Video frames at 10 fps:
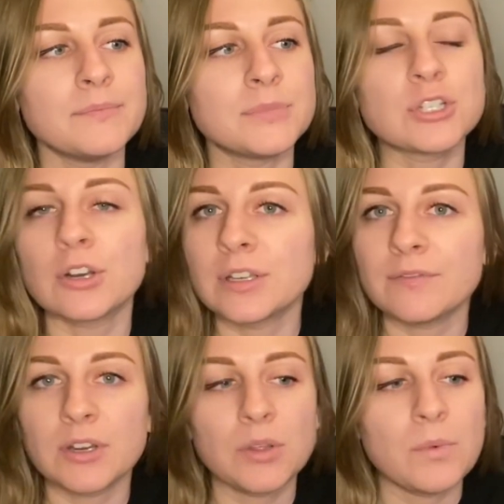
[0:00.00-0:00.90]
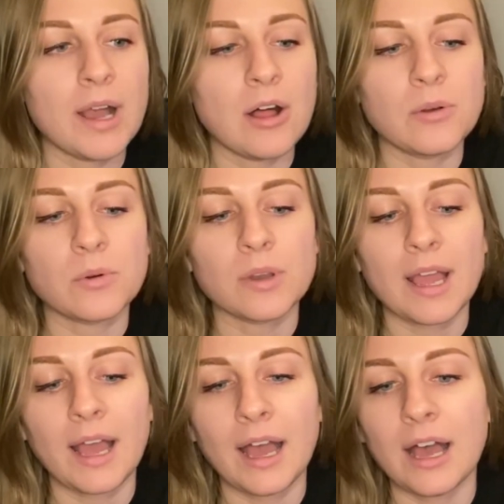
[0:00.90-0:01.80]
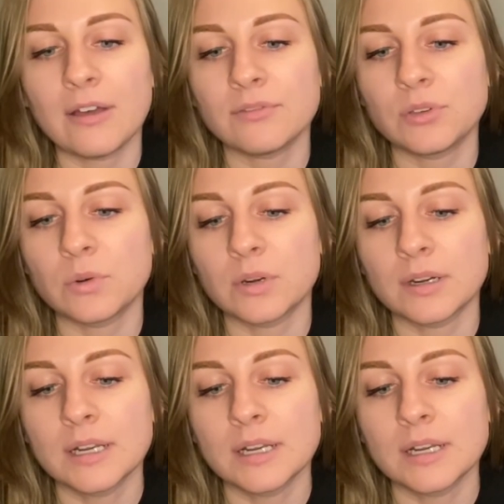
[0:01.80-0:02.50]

turn it very well or have your